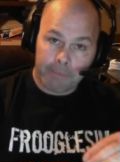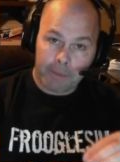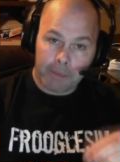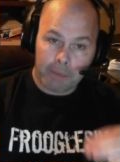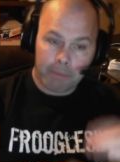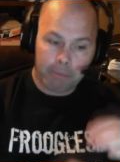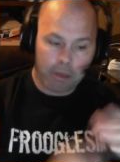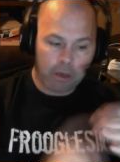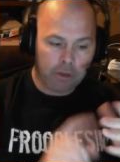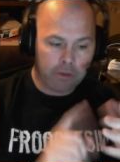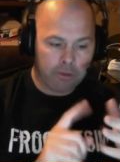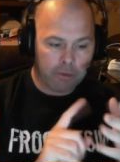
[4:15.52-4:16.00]

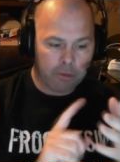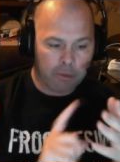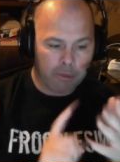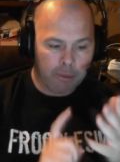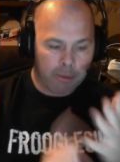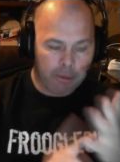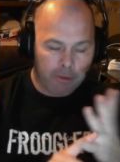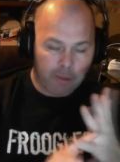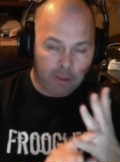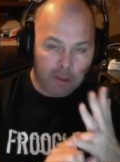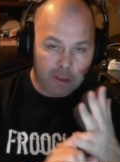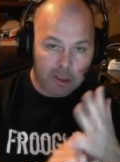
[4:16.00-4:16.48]
both from a
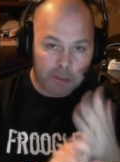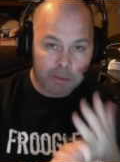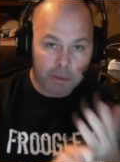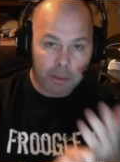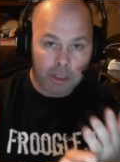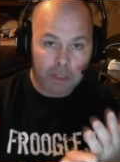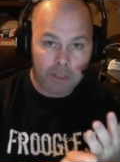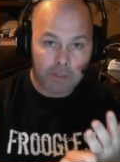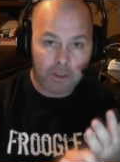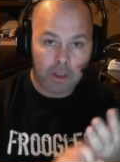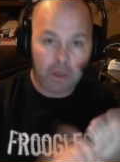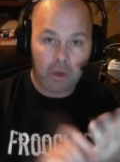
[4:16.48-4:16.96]
performance
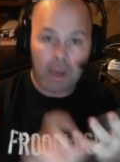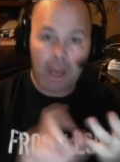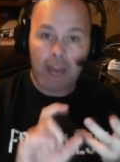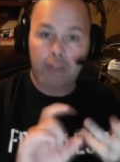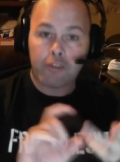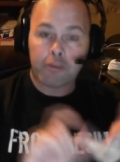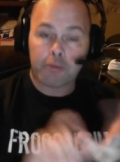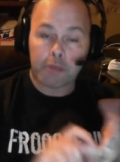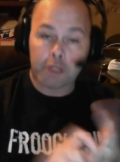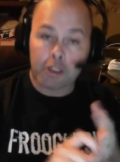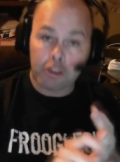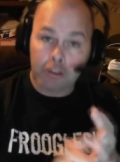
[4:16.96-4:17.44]
point of view
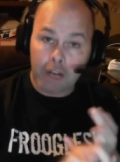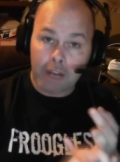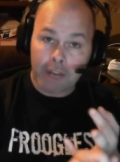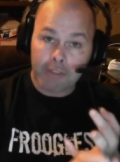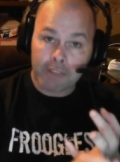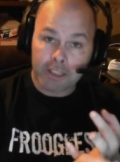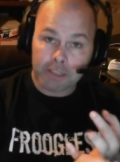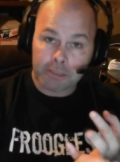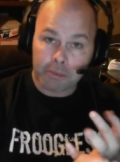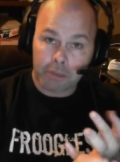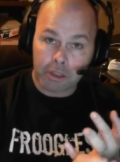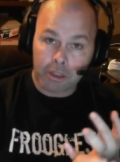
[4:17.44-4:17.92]
and from a
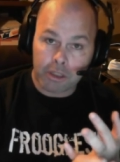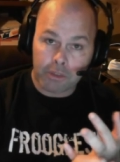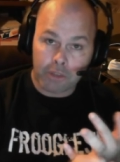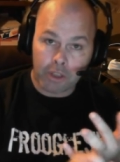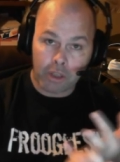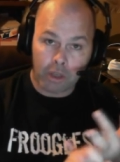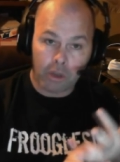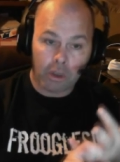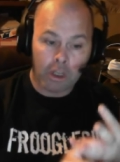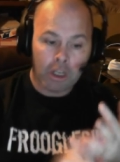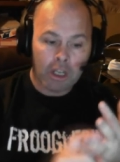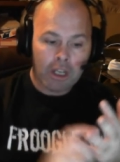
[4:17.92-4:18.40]
graphics point of
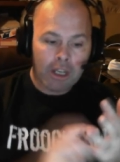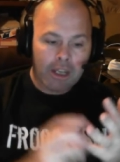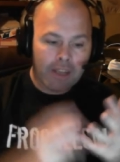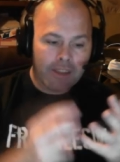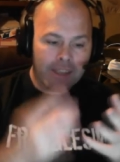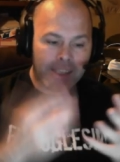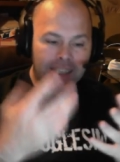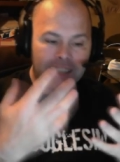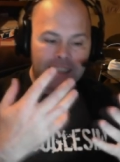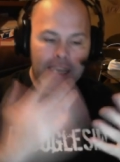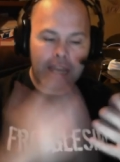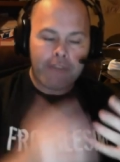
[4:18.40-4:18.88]
view.
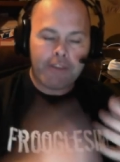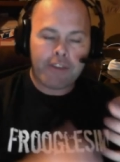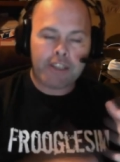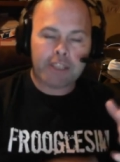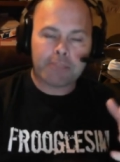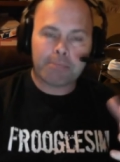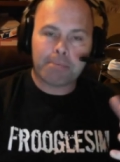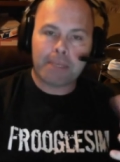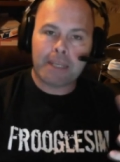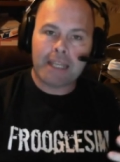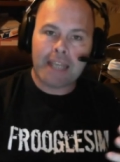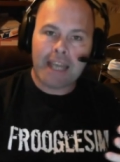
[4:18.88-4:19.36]
This
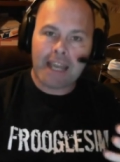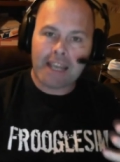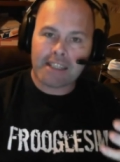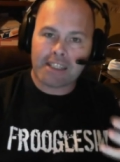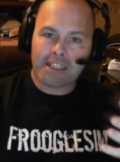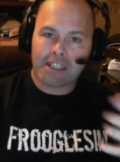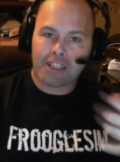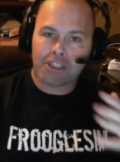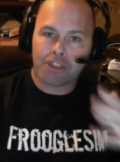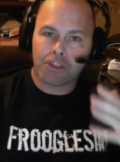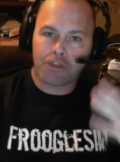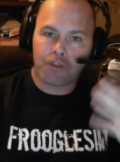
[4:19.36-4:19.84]
FSPS
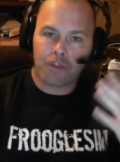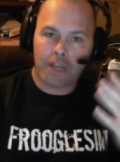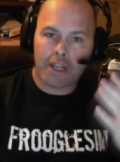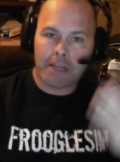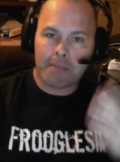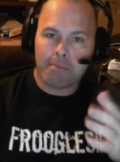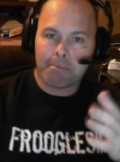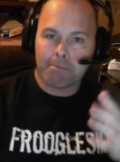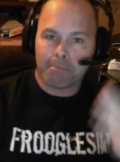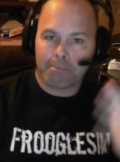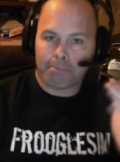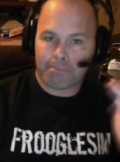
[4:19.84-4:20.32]

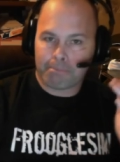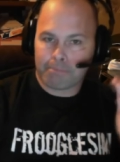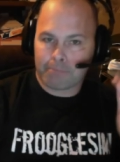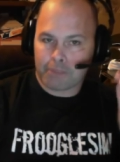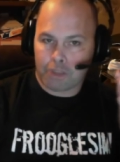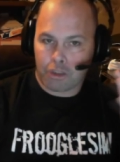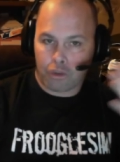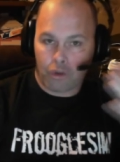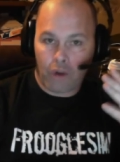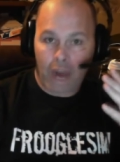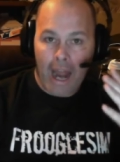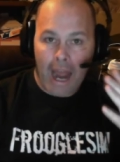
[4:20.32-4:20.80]
extreme
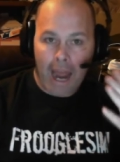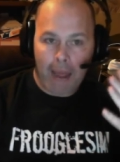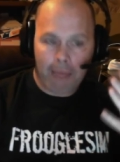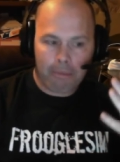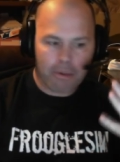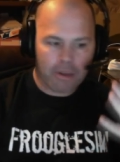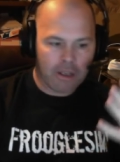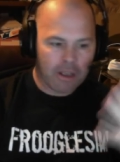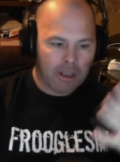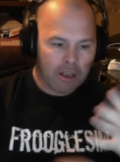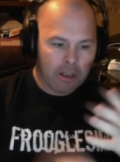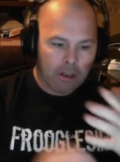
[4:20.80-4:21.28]

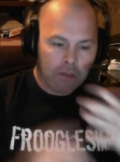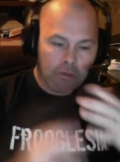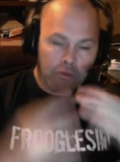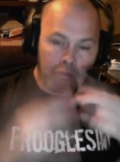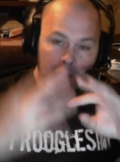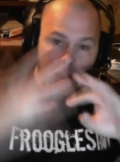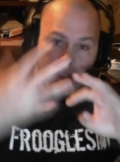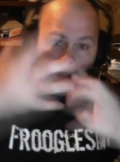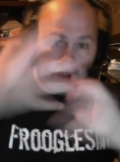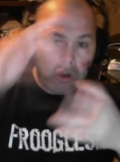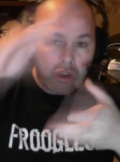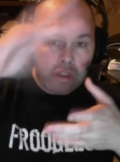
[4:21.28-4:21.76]
crap
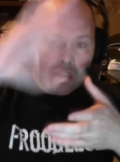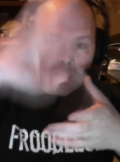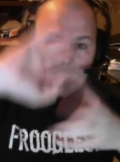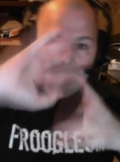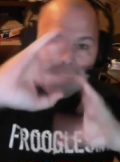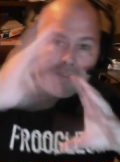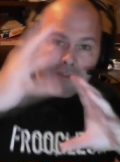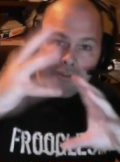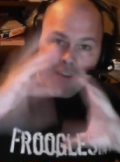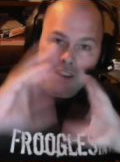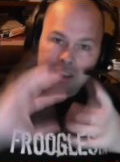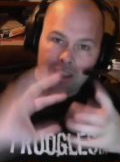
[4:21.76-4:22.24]
reordered
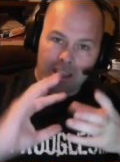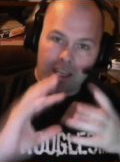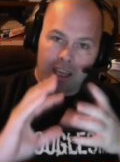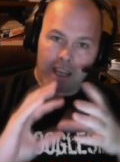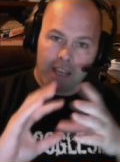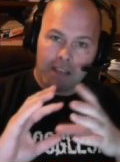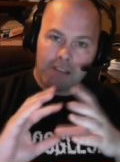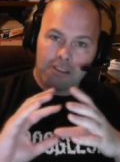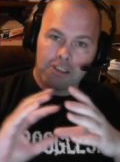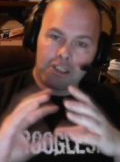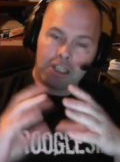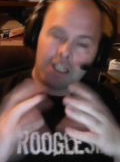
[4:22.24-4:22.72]

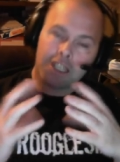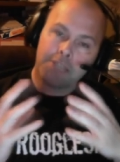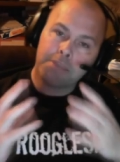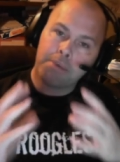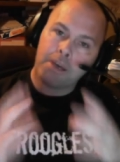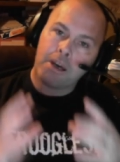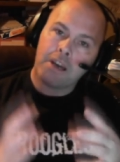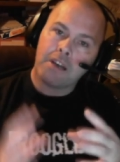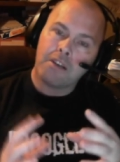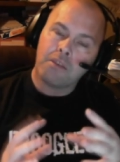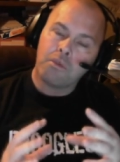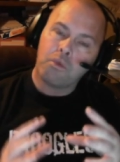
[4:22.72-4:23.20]
everything. So that's
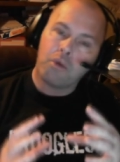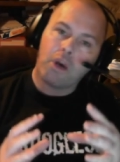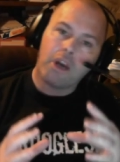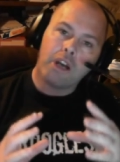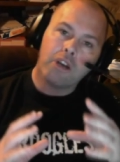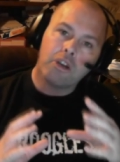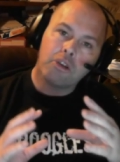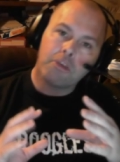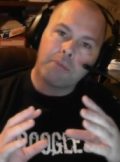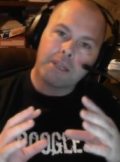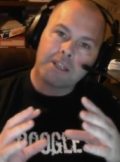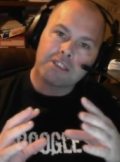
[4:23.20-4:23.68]
part of why
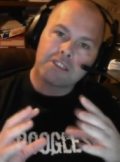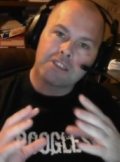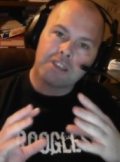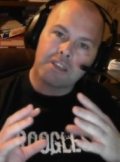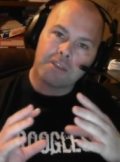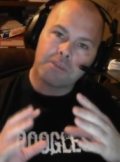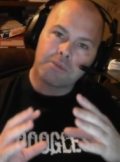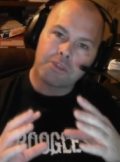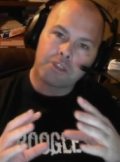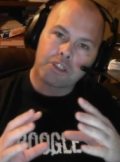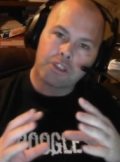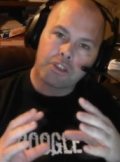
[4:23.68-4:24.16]
all my
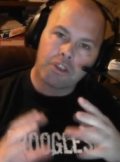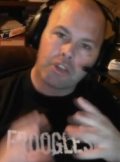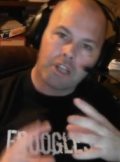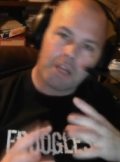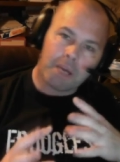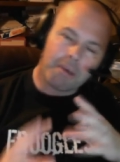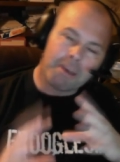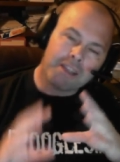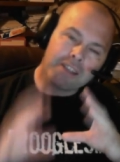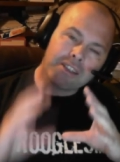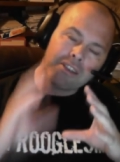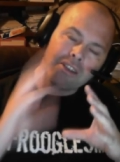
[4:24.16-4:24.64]
stuff was screwed
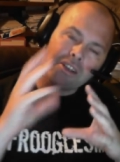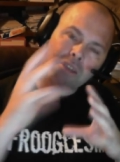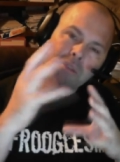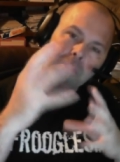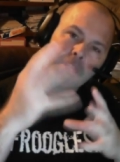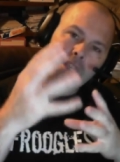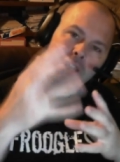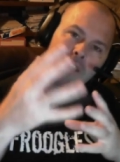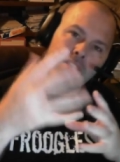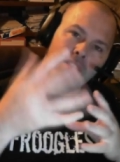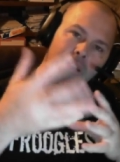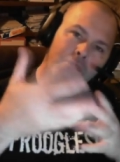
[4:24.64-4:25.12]
up. I don't know
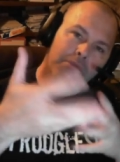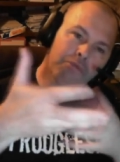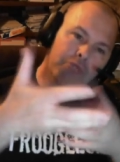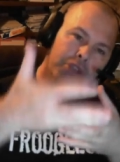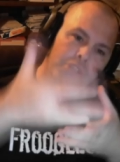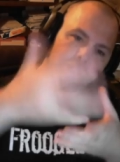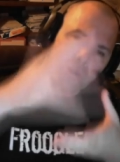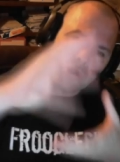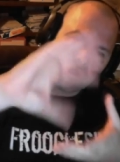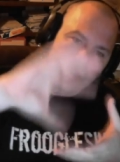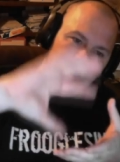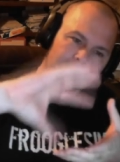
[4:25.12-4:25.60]
whether it
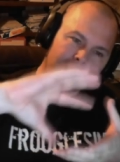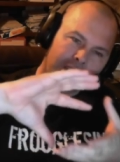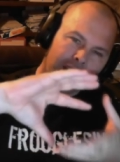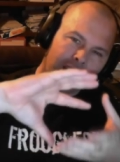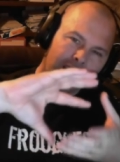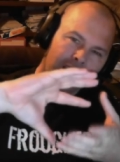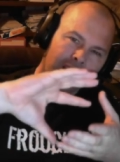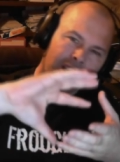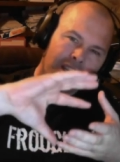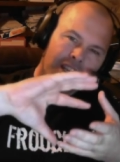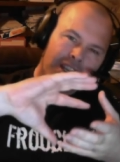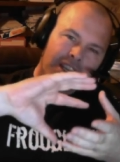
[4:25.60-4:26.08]
reorders
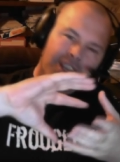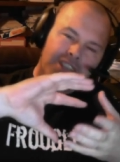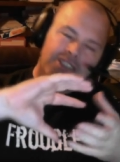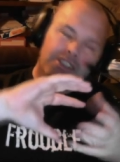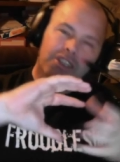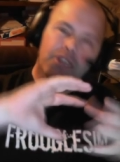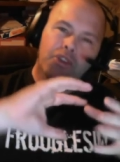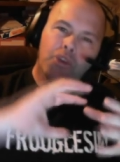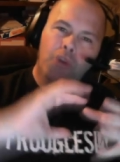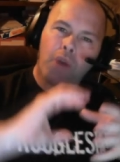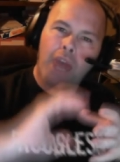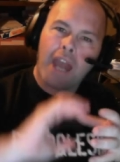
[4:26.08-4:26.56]
it
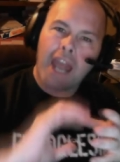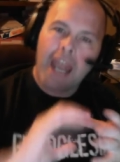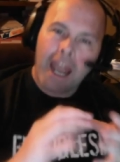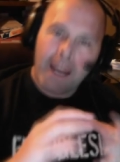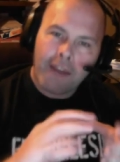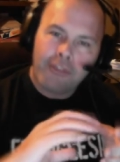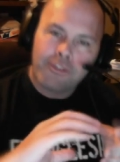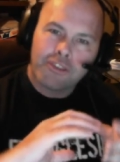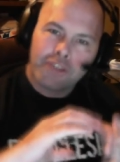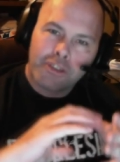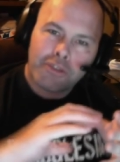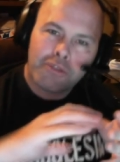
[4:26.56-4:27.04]
so you
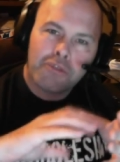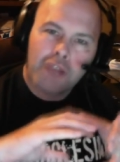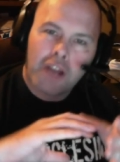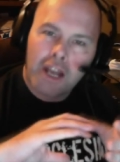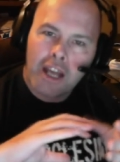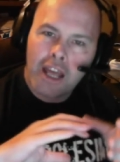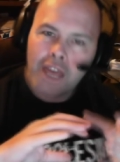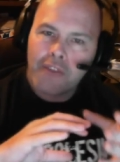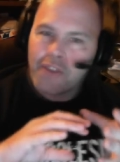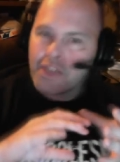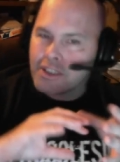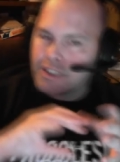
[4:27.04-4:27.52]
have to run
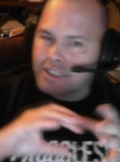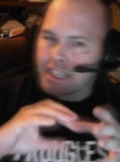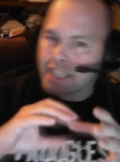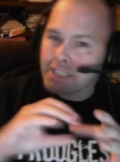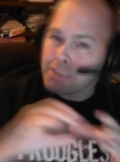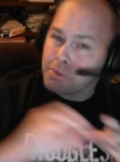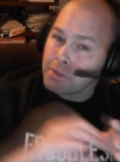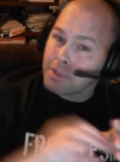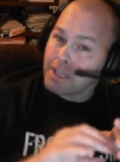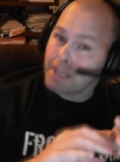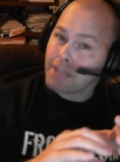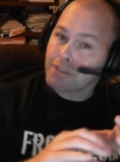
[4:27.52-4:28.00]

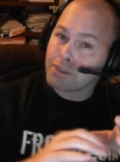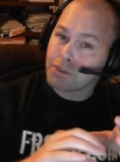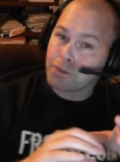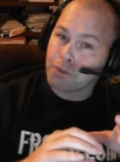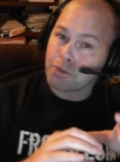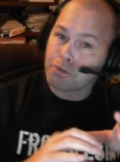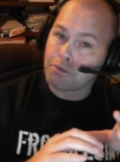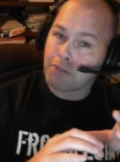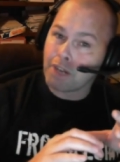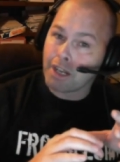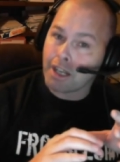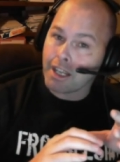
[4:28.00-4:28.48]
FSX with that
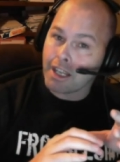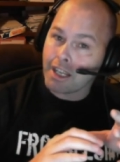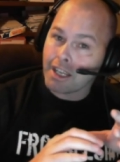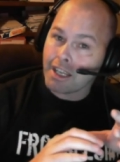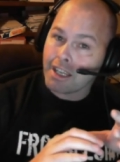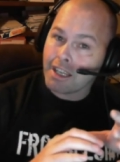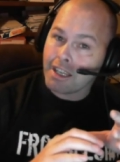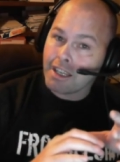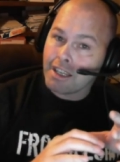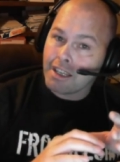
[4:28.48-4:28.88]
tool running